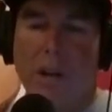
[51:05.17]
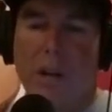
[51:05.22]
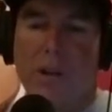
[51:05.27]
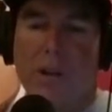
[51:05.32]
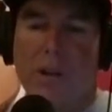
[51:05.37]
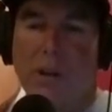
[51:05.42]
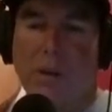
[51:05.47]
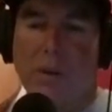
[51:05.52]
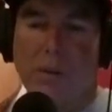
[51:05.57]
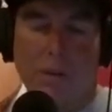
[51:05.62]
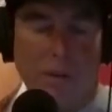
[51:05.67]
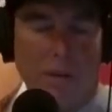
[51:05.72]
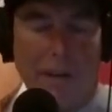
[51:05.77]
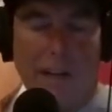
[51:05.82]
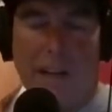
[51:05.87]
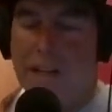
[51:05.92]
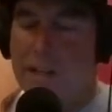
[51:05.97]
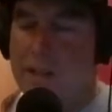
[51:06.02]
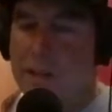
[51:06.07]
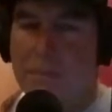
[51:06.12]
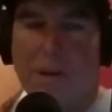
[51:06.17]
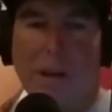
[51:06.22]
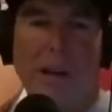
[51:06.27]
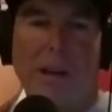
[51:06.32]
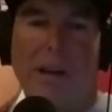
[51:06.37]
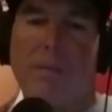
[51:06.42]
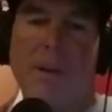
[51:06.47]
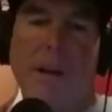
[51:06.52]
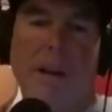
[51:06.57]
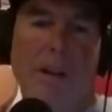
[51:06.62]
So, yes, I'm
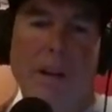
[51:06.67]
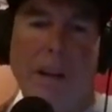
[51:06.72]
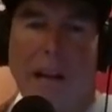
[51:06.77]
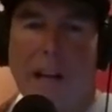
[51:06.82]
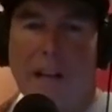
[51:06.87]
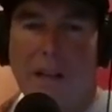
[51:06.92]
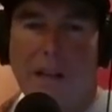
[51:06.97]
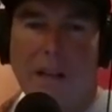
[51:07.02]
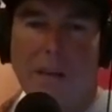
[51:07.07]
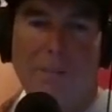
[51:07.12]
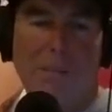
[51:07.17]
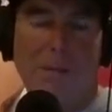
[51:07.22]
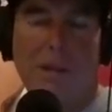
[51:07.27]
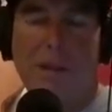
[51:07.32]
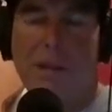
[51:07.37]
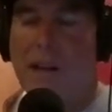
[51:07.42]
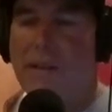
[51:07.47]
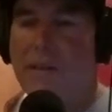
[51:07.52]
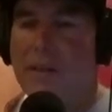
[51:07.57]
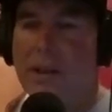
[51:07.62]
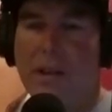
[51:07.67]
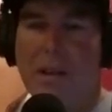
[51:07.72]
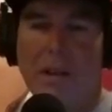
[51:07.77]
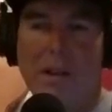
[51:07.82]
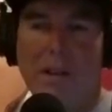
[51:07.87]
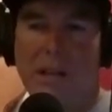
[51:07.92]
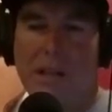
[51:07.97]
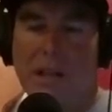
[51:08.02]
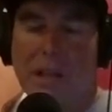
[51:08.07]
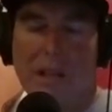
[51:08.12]
talking about your KTM
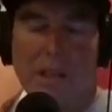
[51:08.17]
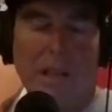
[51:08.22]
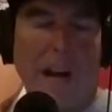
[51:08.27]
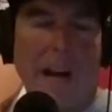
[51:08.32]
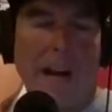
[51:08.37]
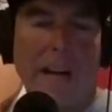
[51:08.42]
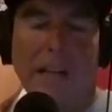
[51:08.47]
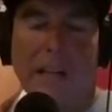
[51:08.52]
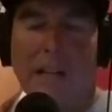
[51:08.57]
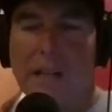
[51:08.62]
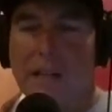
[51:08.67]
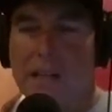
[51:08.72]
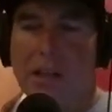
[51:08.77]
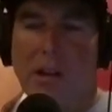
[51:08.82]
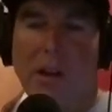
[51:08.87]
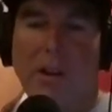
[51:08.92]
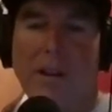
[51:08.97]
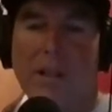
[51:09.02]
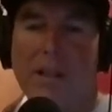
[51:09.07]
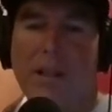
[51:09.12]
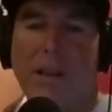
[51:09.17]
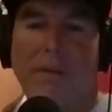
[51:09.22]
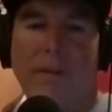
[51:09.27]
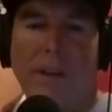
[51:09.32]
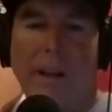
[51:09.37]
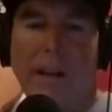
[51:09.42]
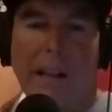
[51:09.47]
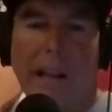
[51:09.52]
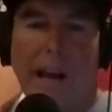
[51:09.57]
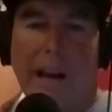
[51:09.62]
690s and all that stuff
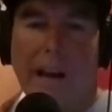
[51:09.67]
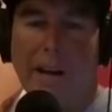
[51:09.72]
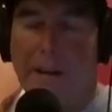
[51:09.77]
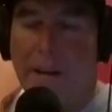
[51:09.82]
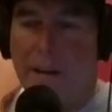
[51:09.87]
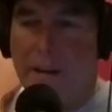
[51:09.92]
like that.